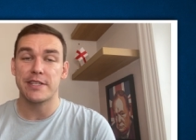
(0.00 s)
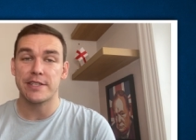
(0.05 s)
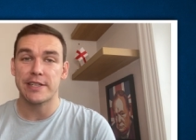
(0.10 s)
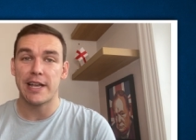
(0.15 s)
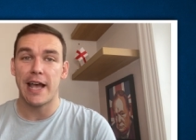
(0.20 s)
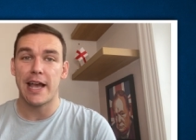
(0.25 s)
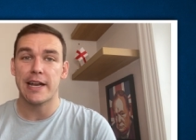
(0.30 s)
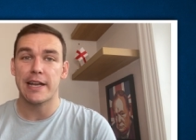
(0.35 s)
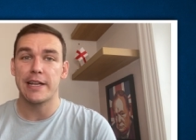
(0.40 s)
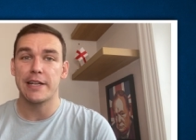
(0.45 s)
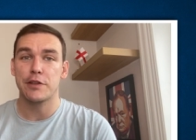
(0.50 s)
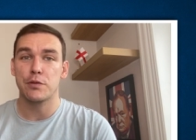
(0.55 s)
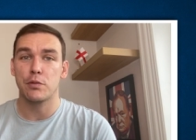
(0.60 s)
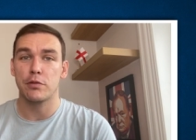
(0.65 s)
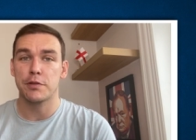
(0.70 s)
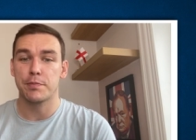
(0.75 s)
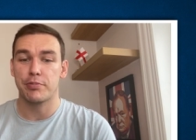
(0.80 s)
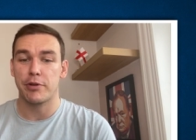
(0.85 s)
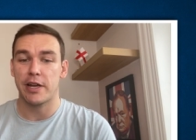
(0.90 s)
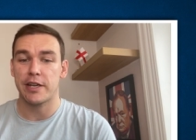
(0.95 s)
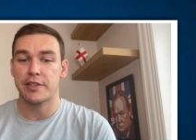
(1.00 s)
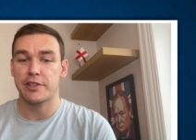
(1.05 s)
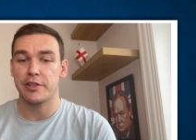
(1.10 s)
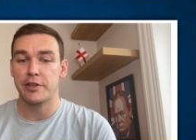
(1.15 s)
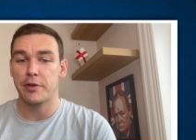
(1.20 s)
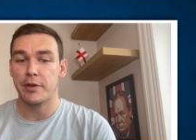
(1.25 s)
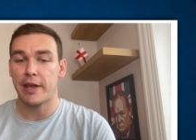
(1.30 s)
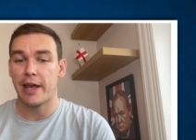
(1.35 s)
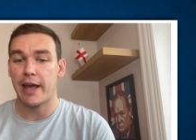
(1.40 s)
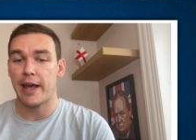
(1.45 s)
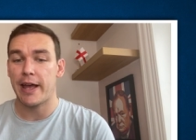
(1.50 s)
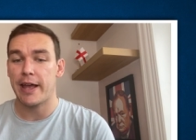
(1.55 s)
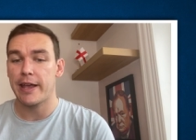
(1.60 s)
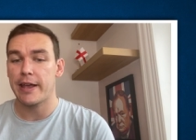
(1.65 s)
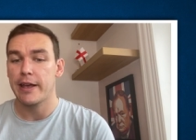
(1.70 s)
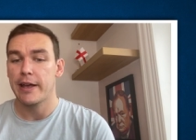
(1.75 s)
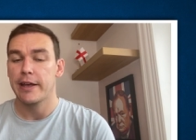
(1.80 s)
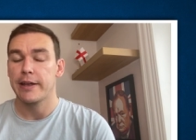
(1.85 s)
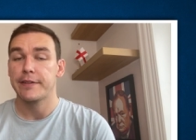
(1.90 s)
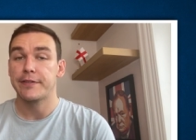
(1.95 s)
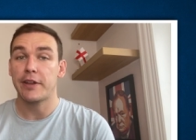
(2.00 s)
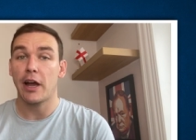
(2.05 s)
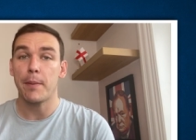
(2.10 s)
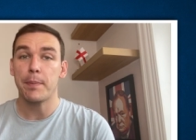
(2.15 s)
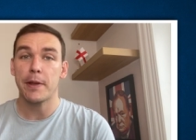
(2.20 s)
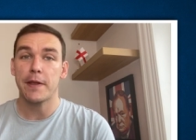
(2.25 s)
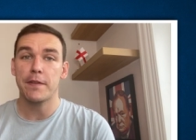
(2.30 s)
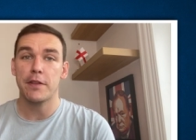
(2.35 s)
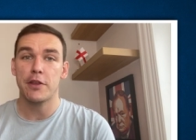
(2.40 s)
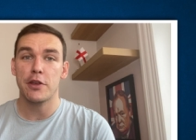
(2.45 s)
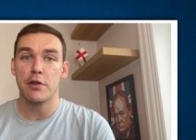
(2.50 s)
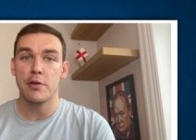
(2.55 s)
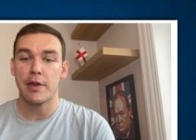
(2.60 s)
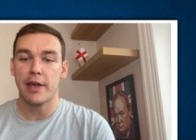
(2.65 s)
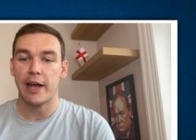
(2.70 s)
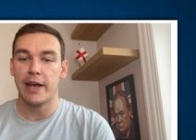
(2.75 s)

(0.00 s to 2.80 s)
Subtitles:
sadly, towards Brexit UK, dubbing the UK